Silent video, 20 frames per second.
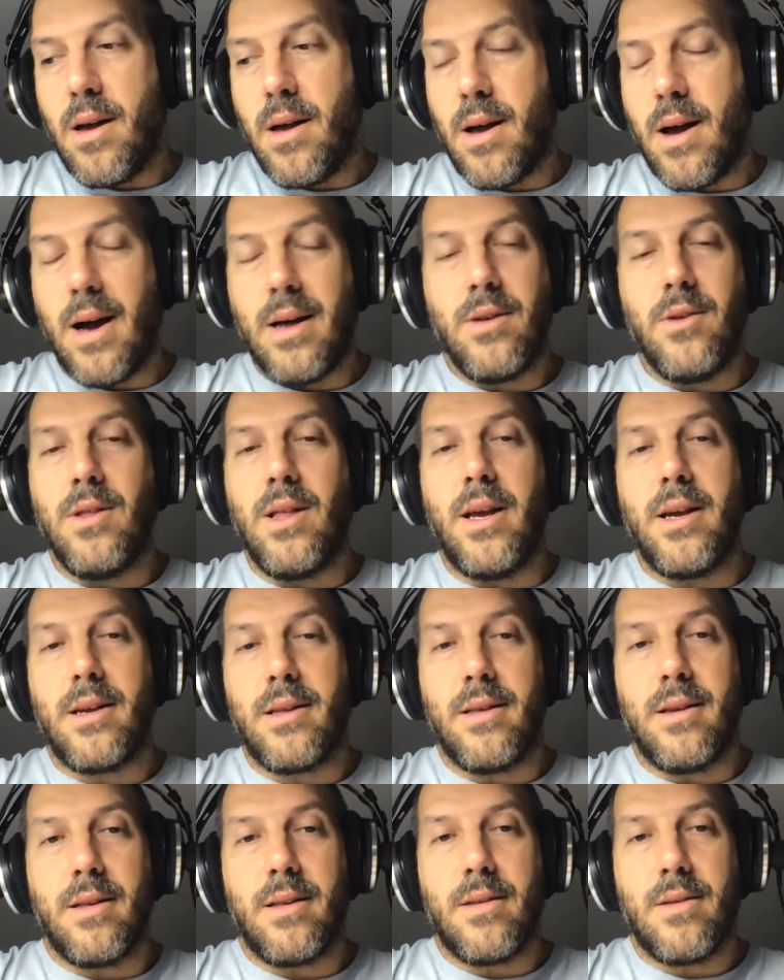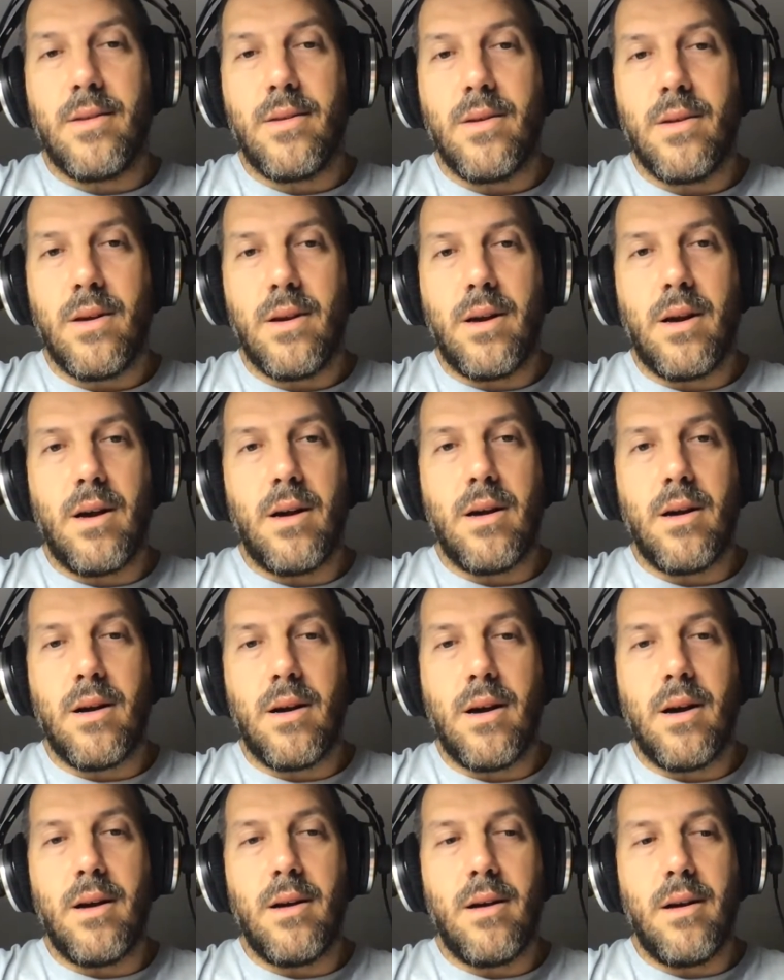I don't like that.
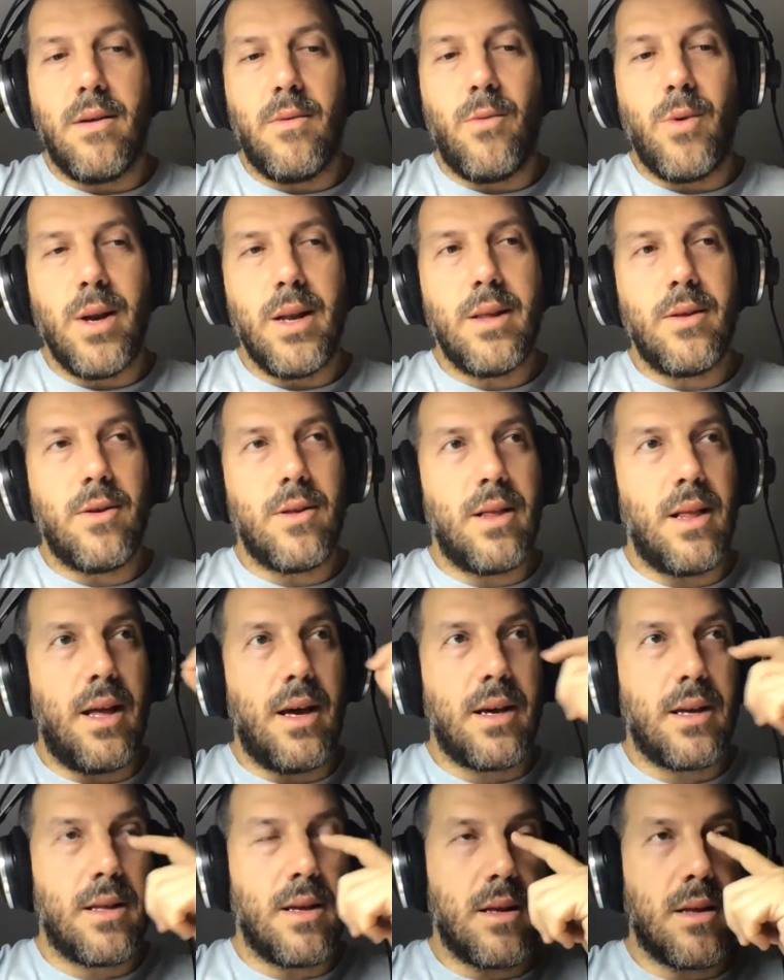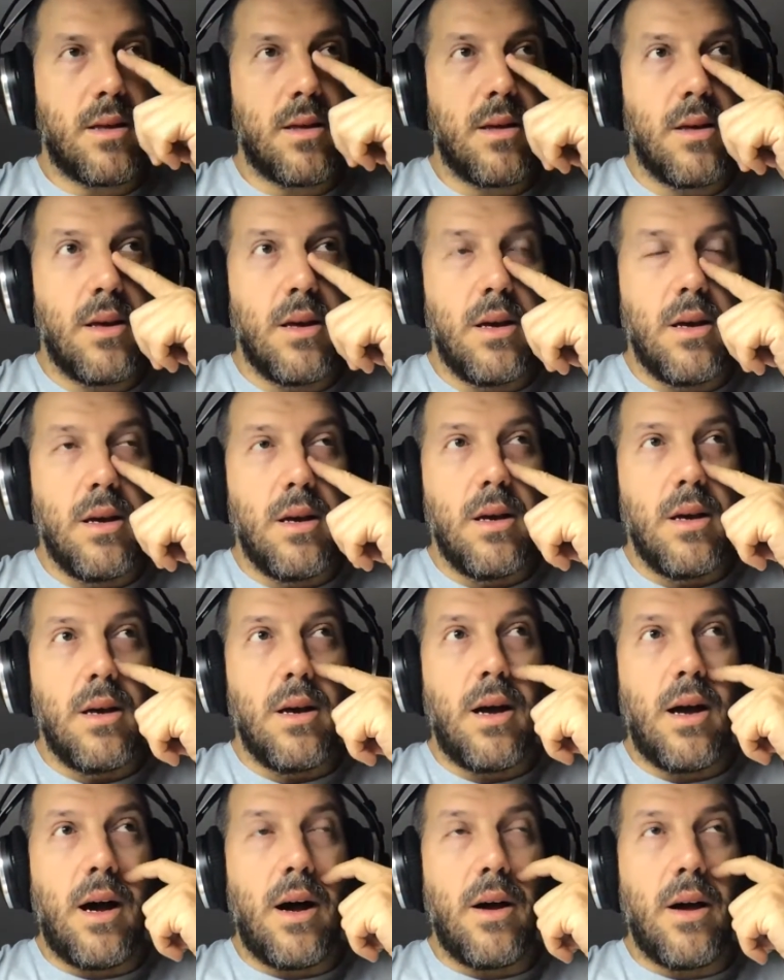I really don't like that.
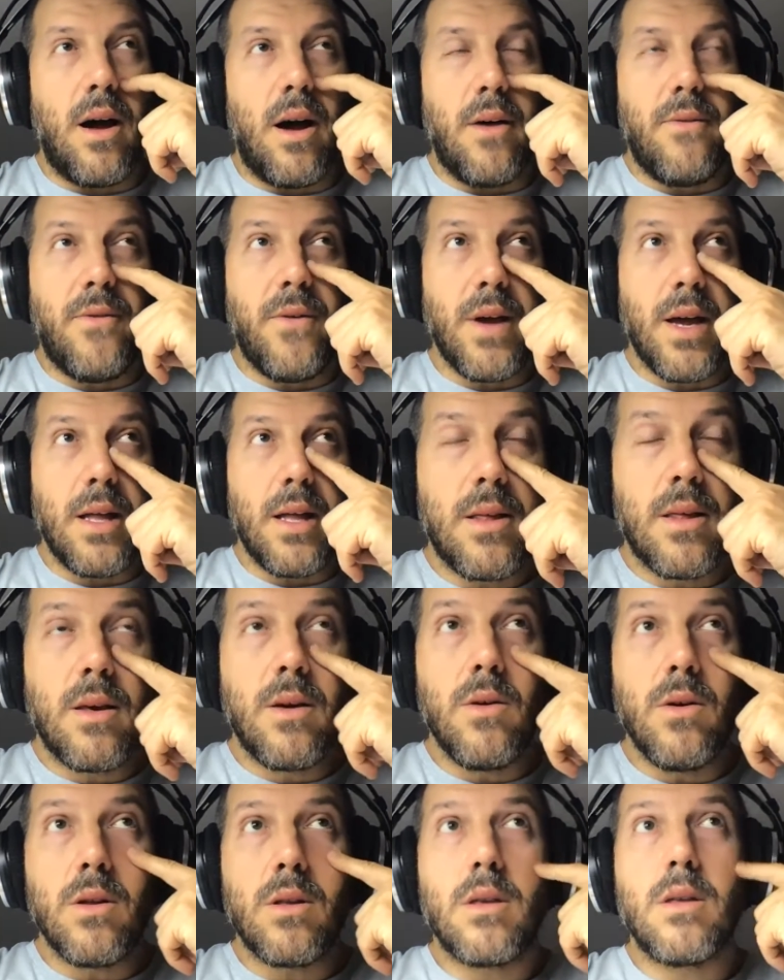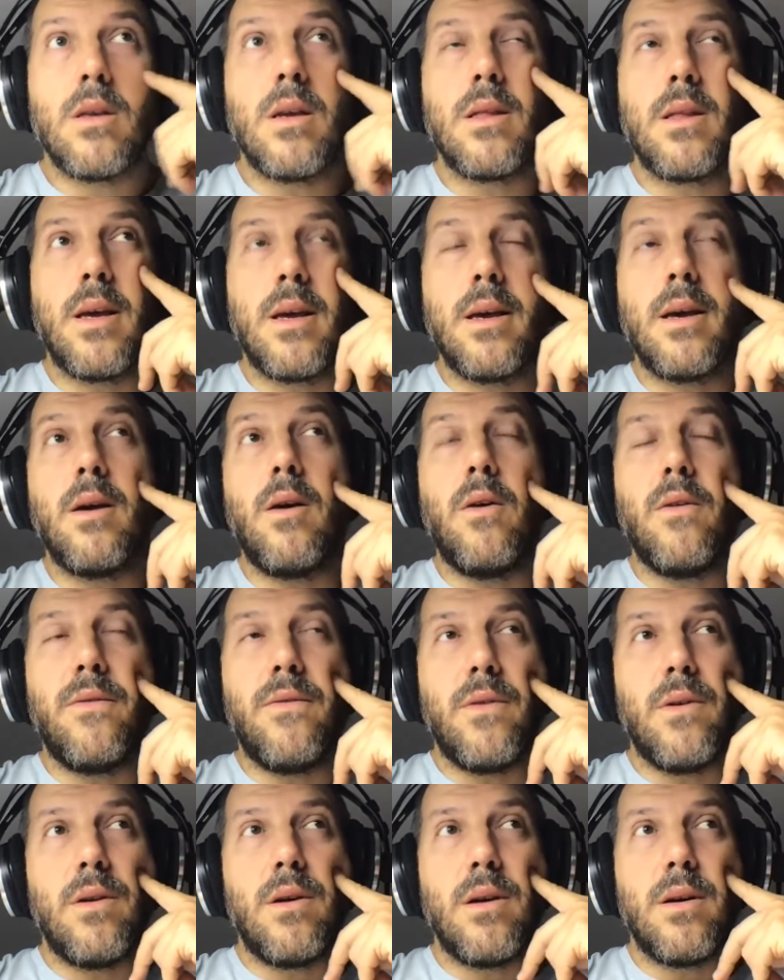I think good that they
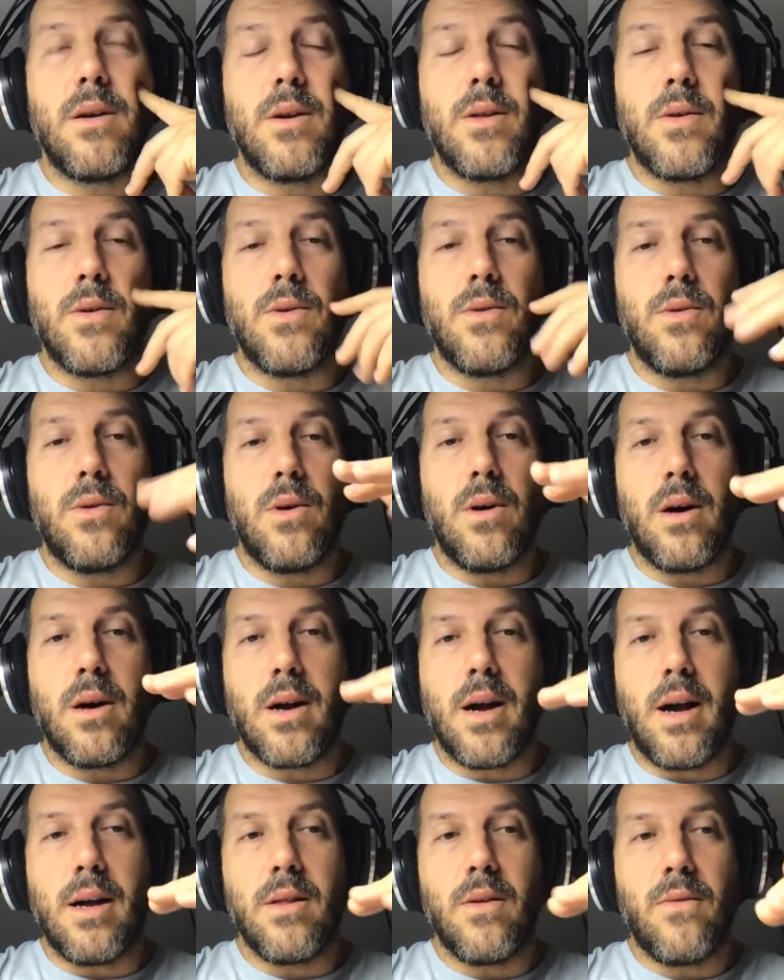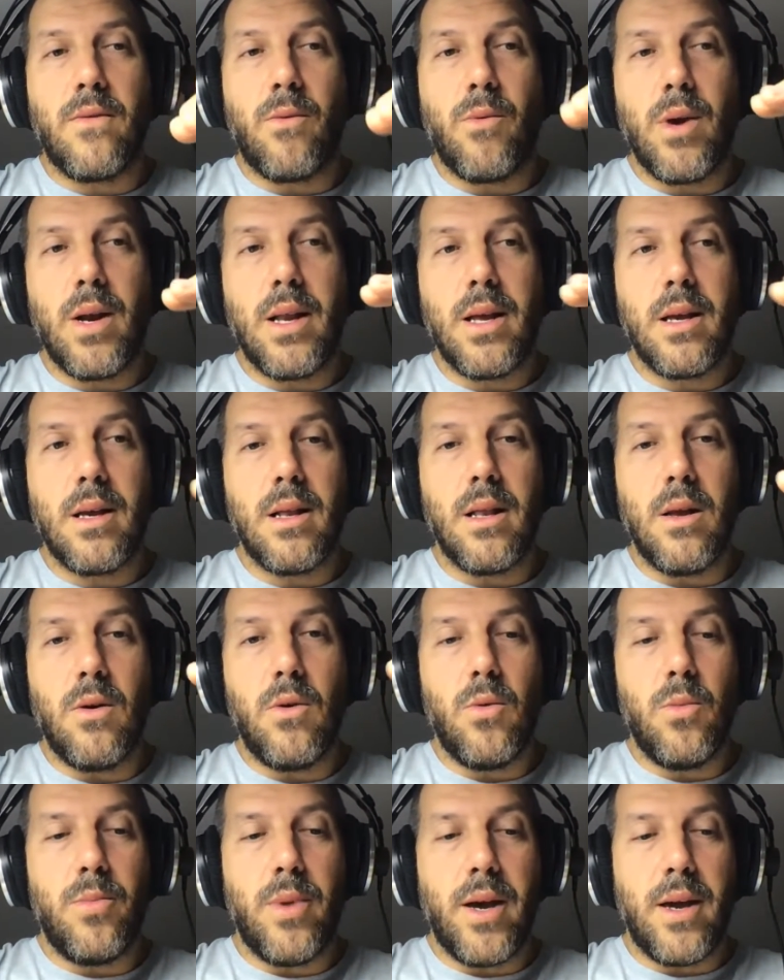offer, a kind of really
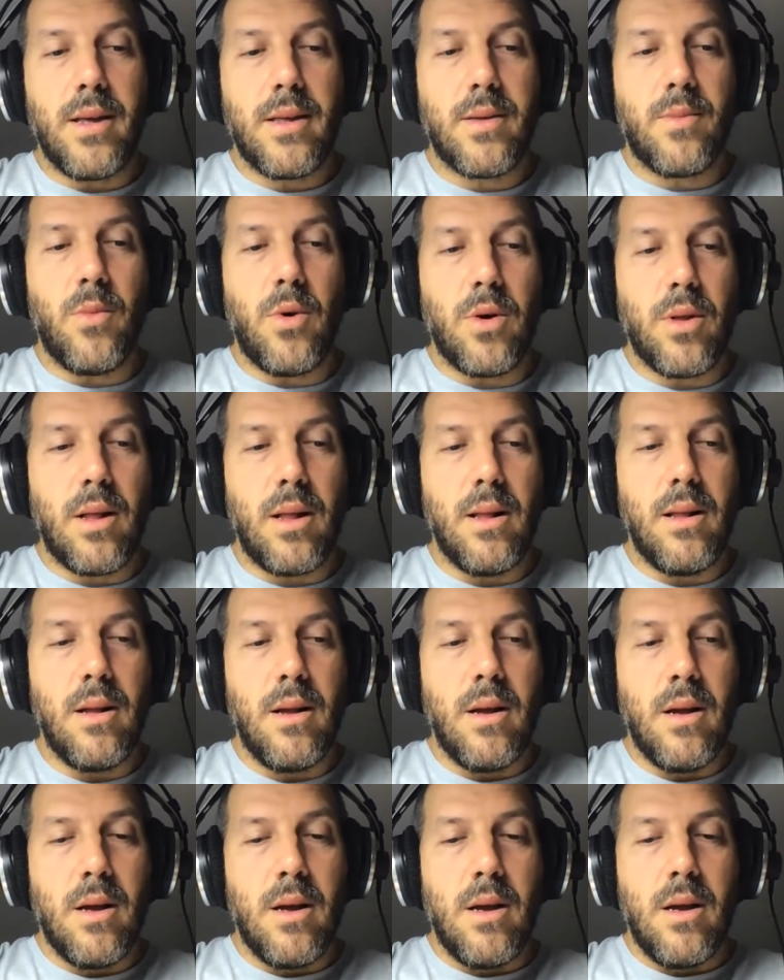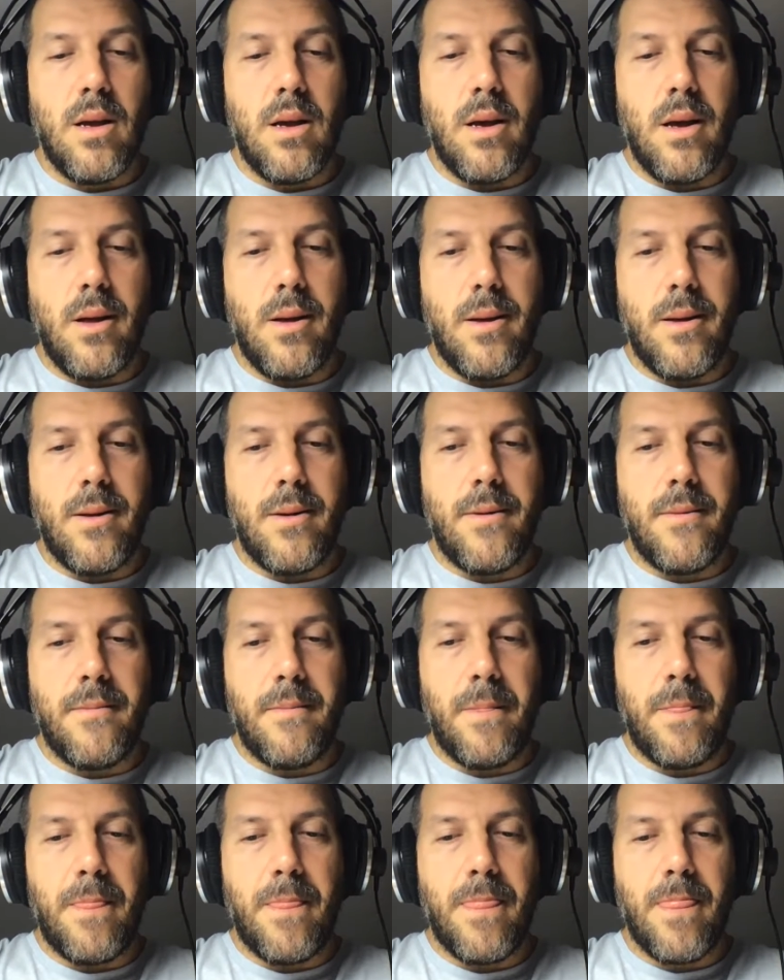low base model, uh,
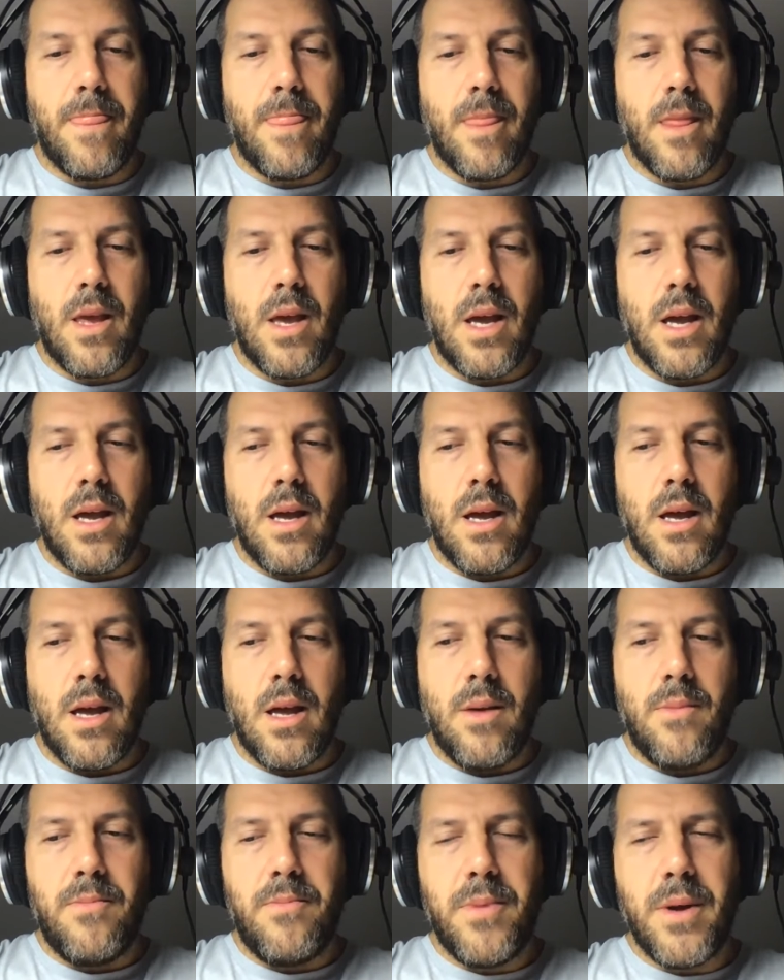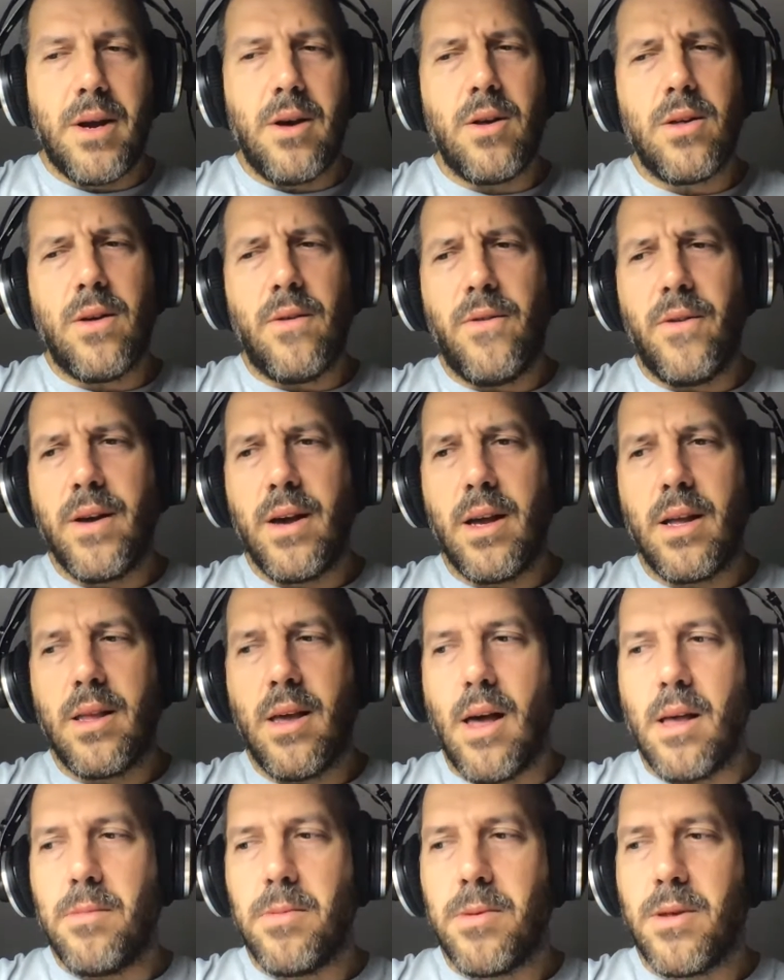because I think it
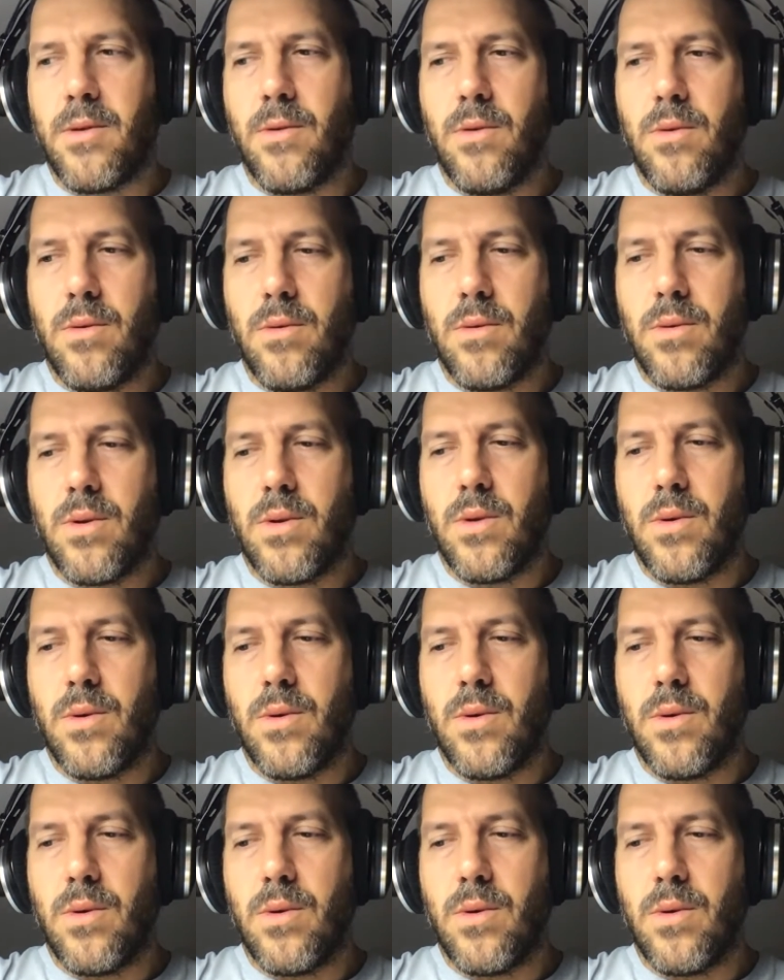helps to